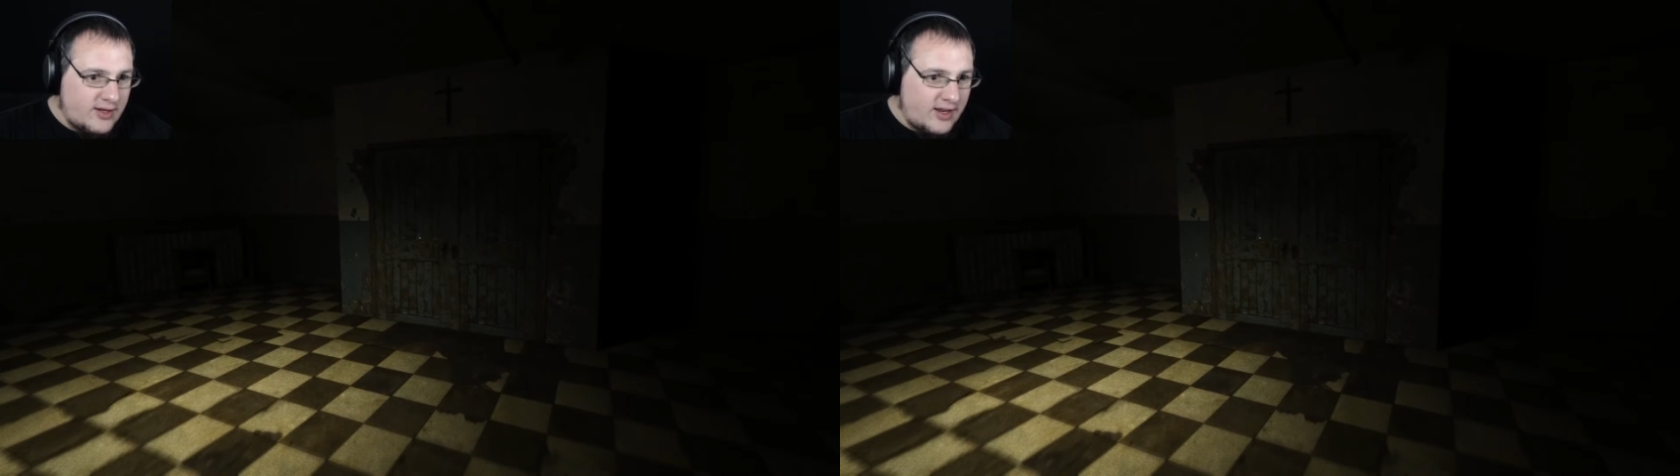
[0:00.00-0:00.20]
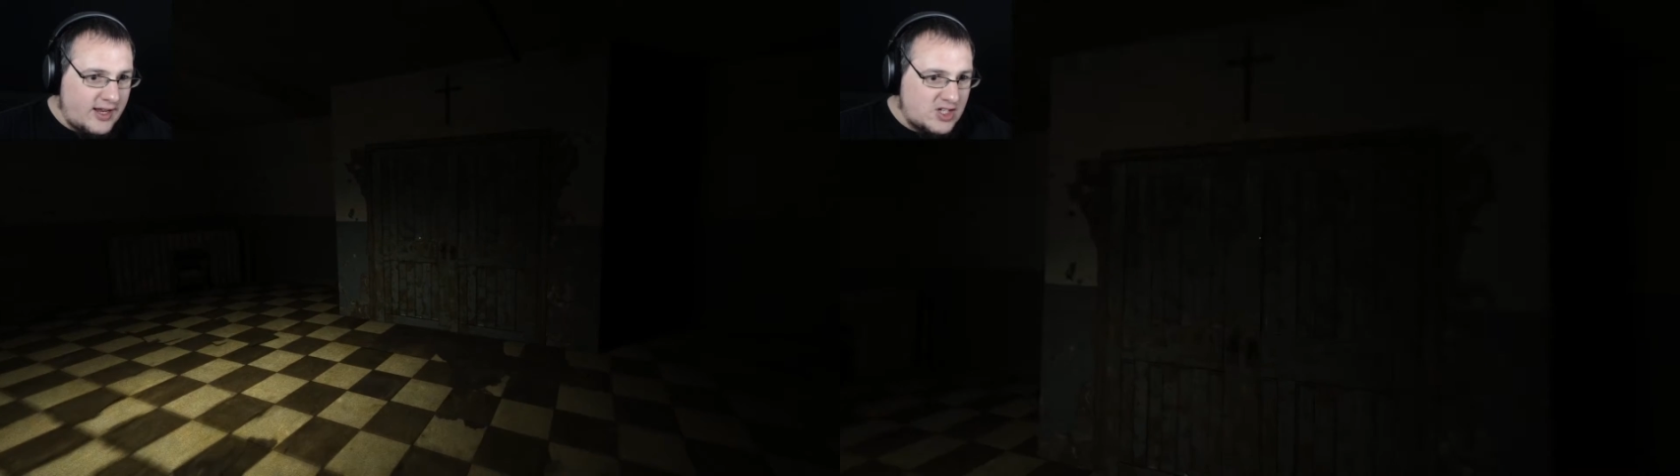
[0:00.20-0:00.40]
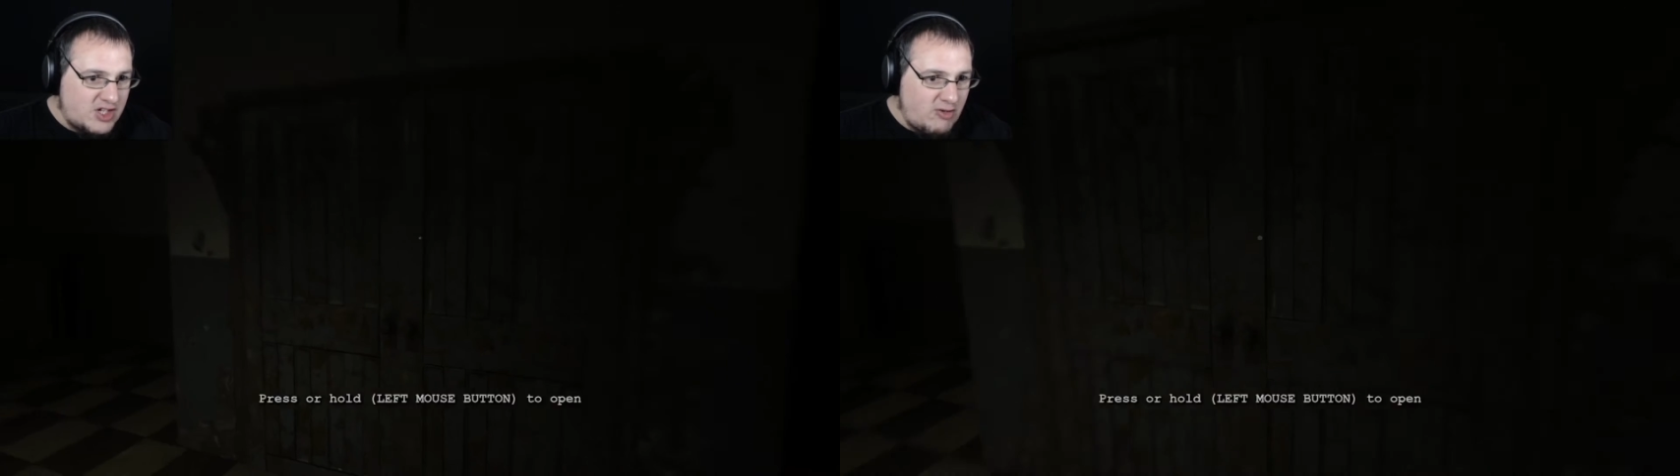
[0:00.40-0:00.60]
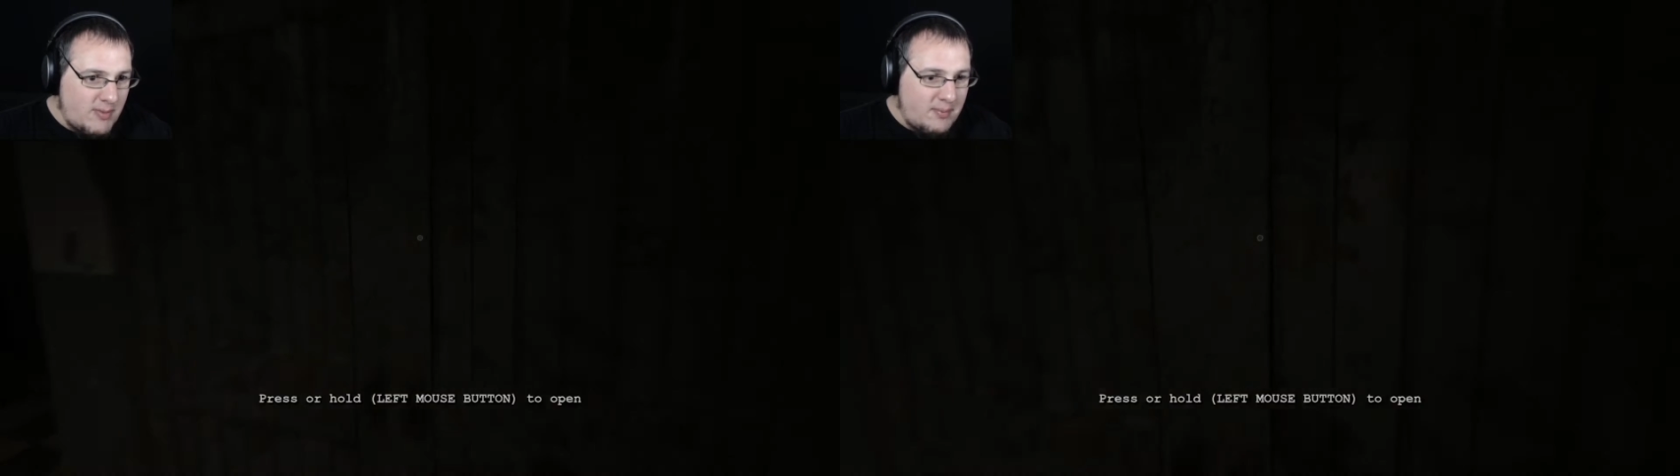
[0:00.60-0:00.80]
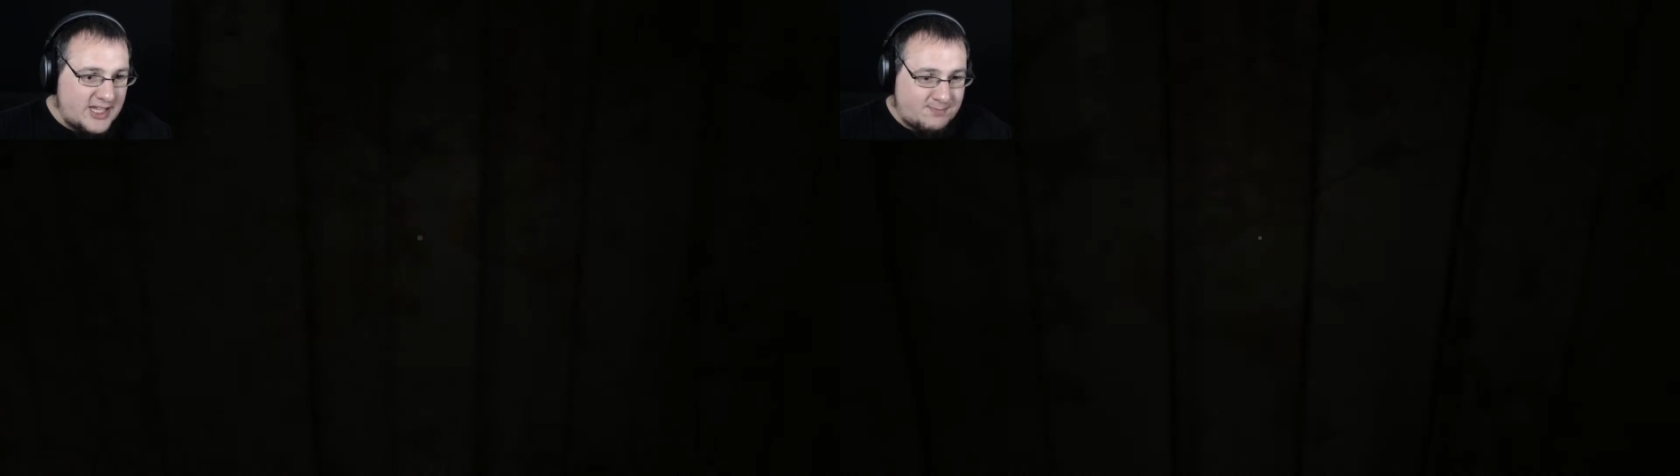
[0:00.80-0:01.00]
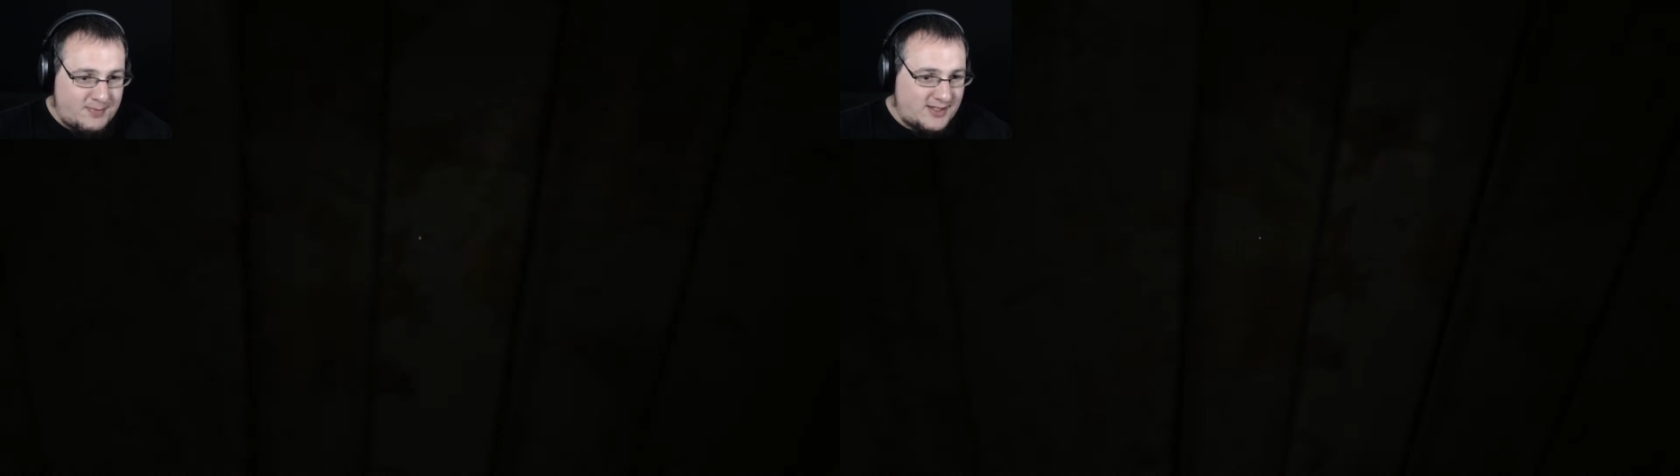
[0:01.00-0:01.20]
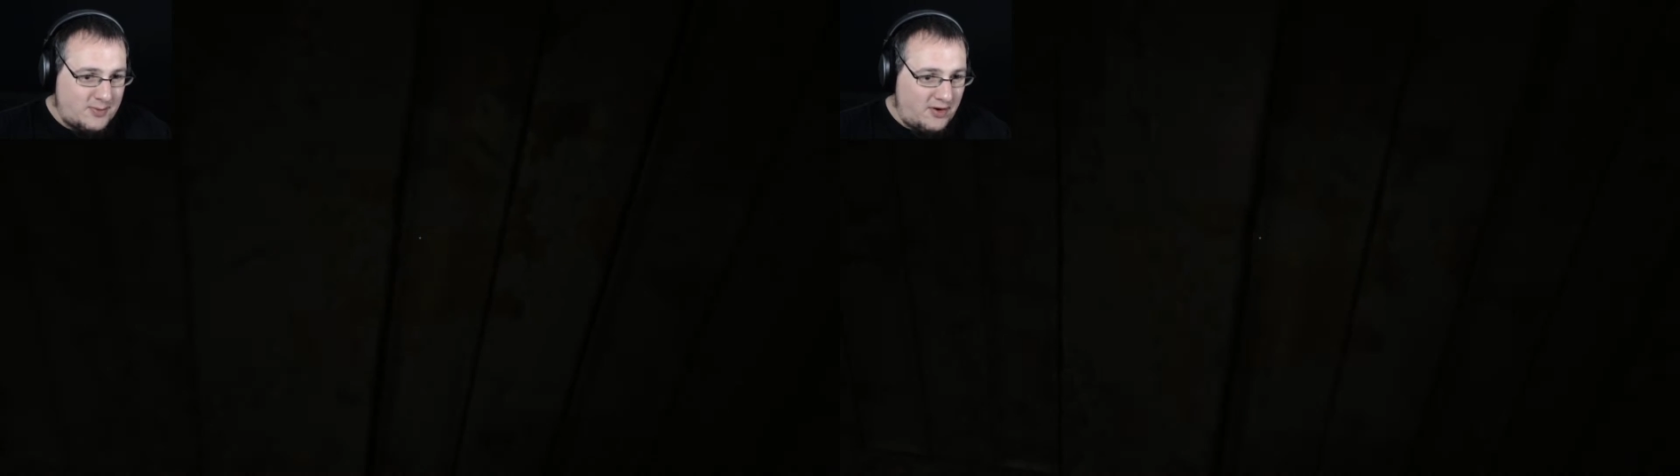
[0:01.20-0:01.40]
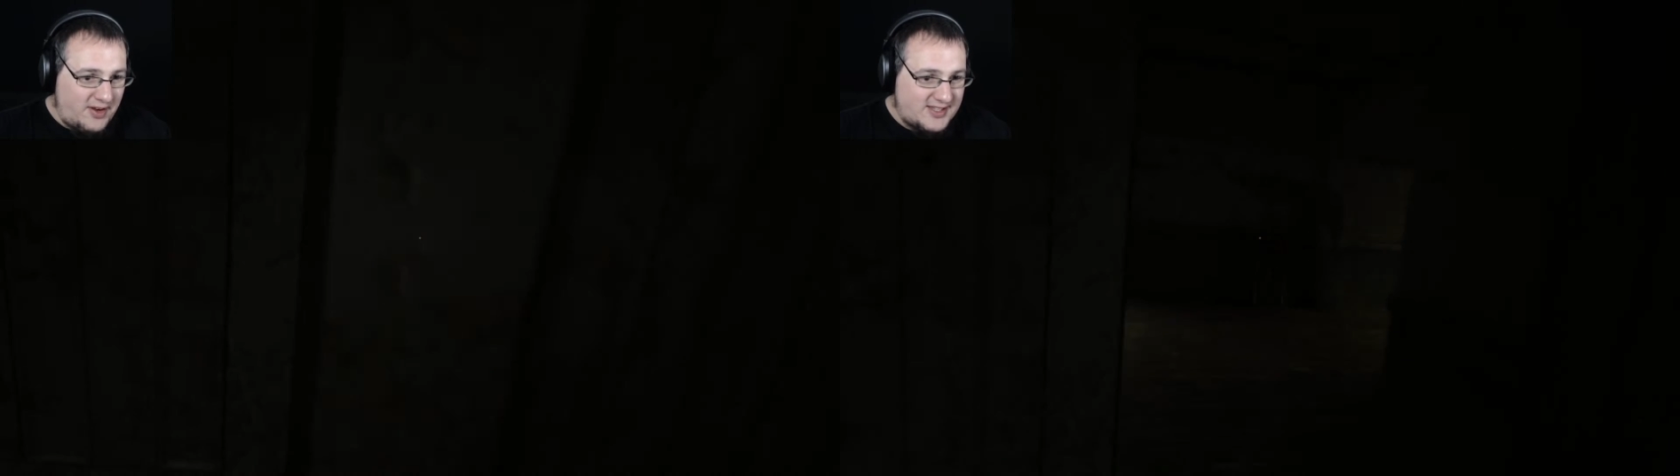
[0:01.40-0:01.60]
I don't actually remember this bit, to
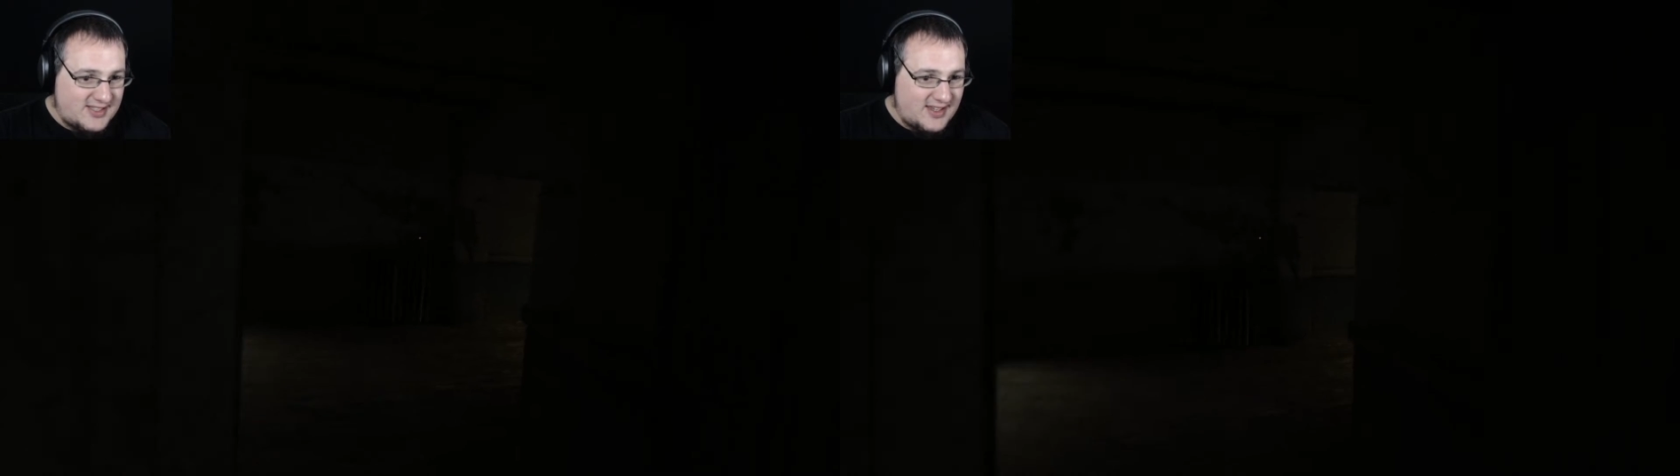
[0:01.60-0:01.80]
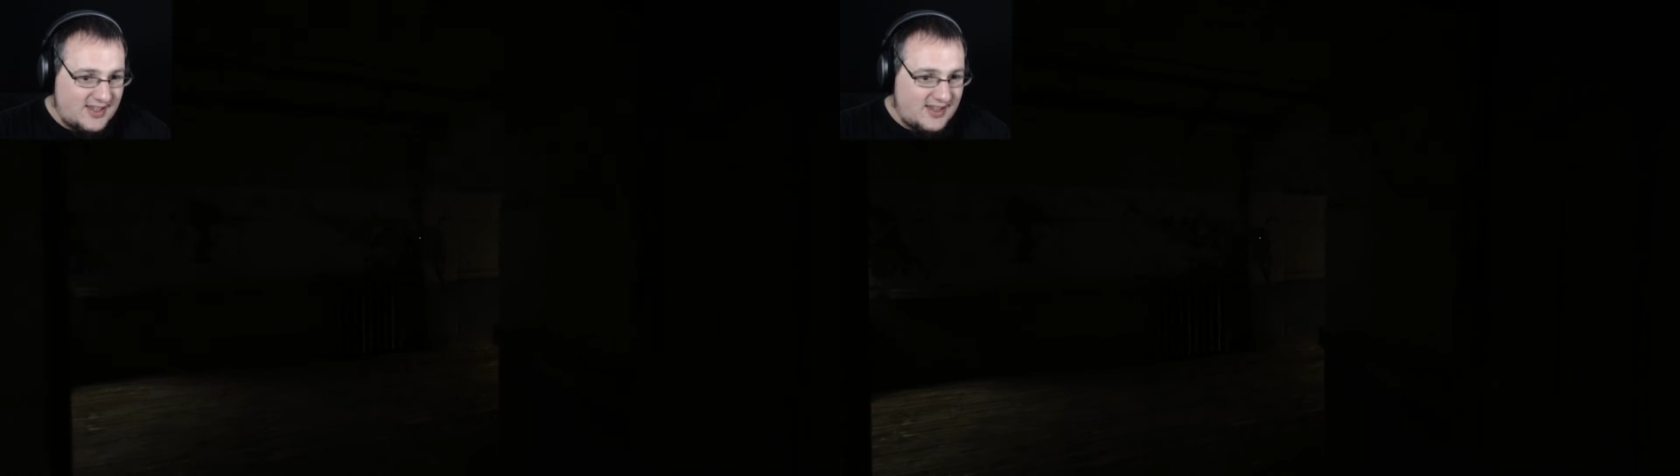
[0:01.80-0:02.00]
be honest.